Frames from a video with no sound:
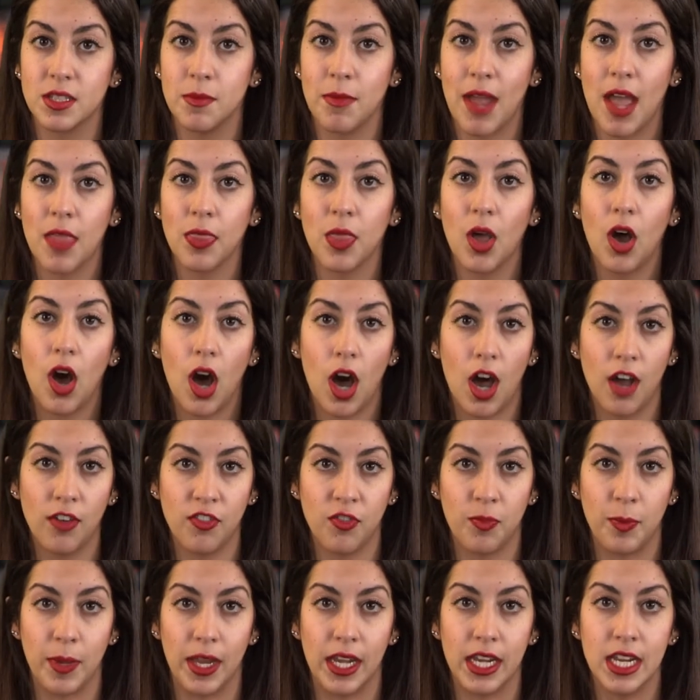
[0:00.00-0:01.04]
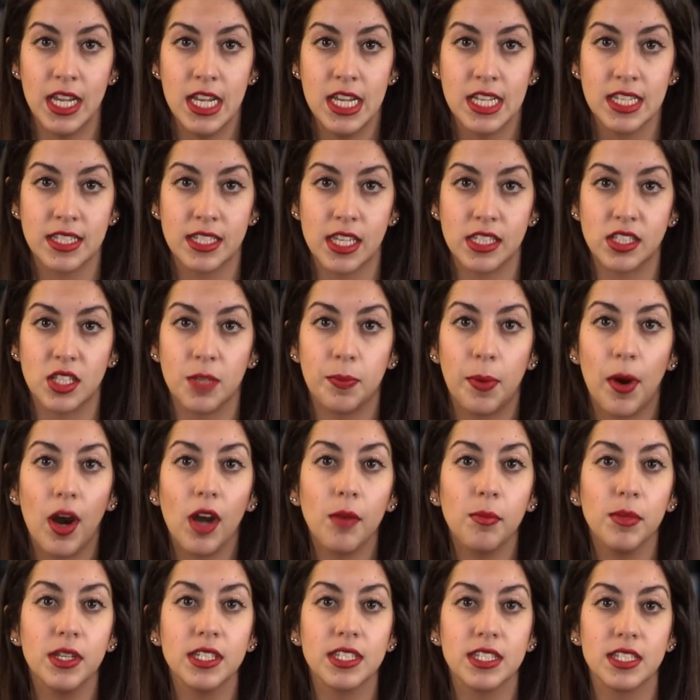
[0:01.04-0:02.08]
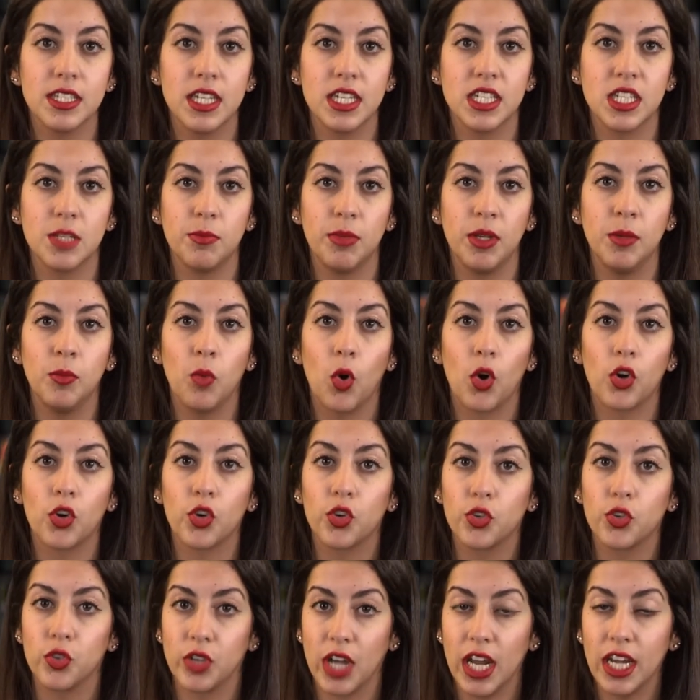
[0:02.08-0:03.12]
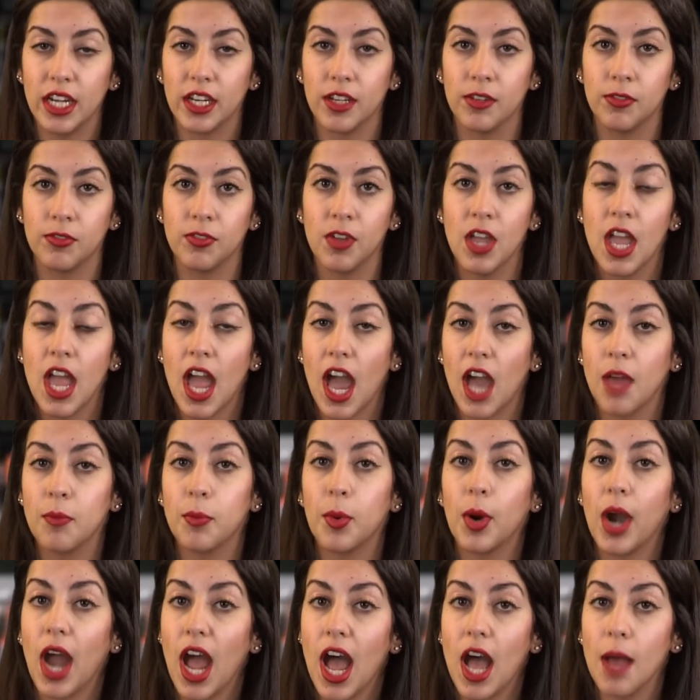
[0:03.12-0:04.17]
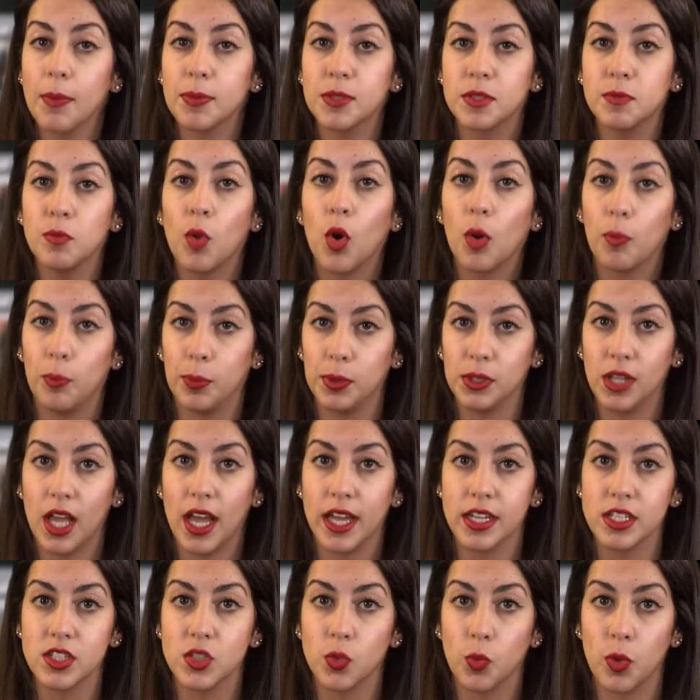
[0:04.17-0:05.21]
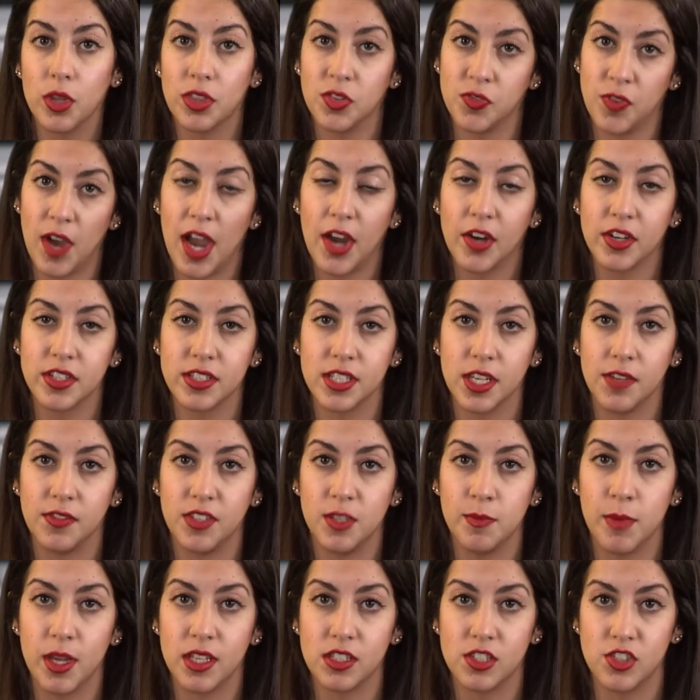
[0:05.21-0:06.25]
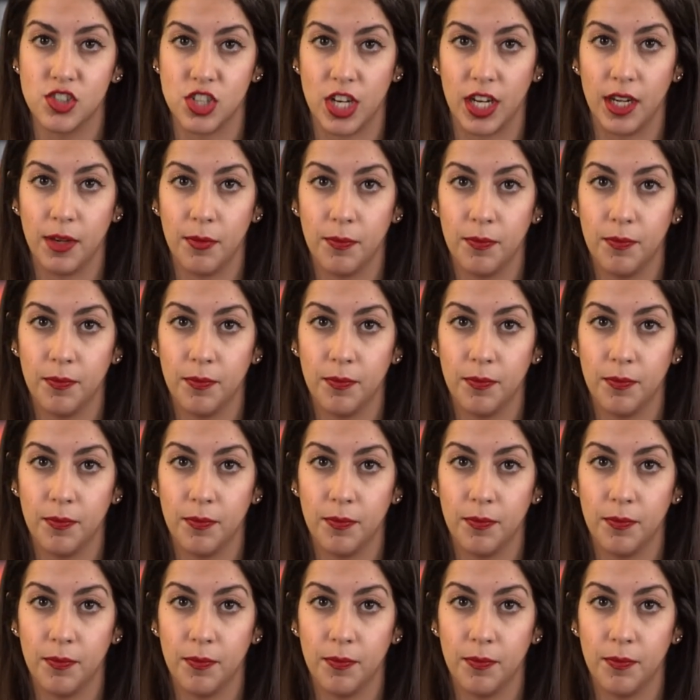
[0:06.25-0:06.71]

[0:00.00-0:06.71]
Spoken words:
Samantha Hoffmann says departments need to be more creative and perhaps more blunt with fire safety messaging.